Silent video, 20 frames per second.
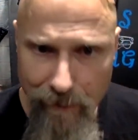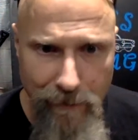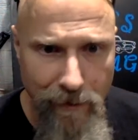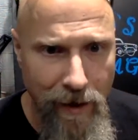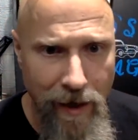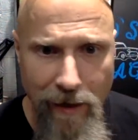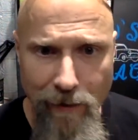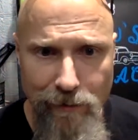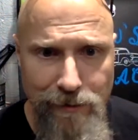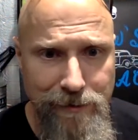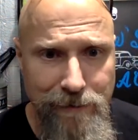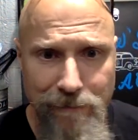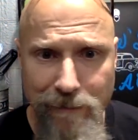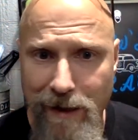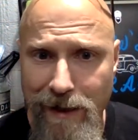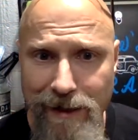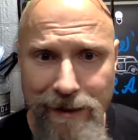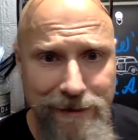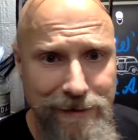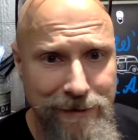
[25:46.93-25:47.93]
I was
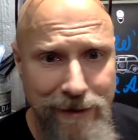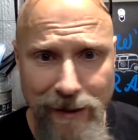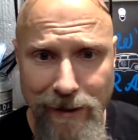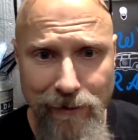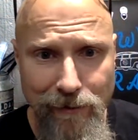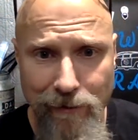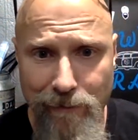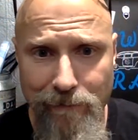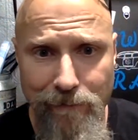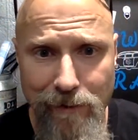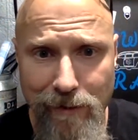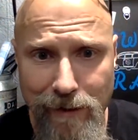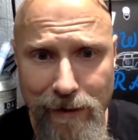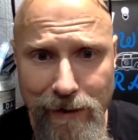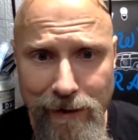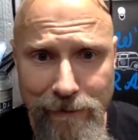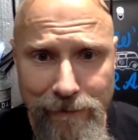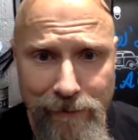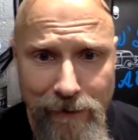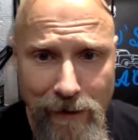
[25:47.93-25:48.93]
amazed. I couldn't
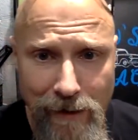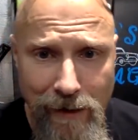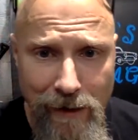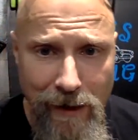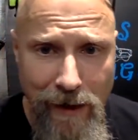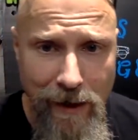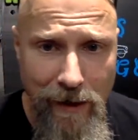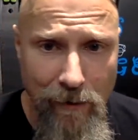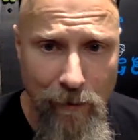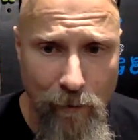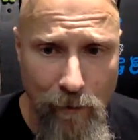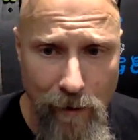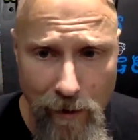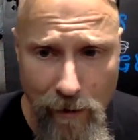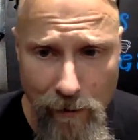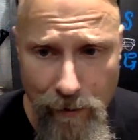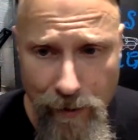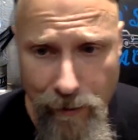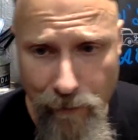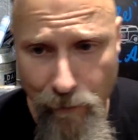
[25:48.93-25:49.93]
believe how
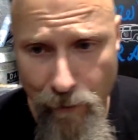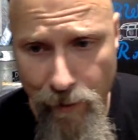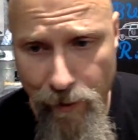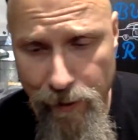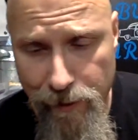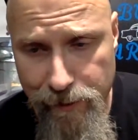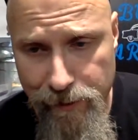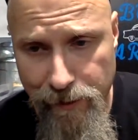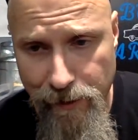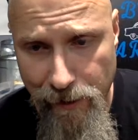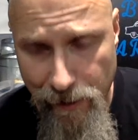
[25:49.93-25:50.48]
well they worked.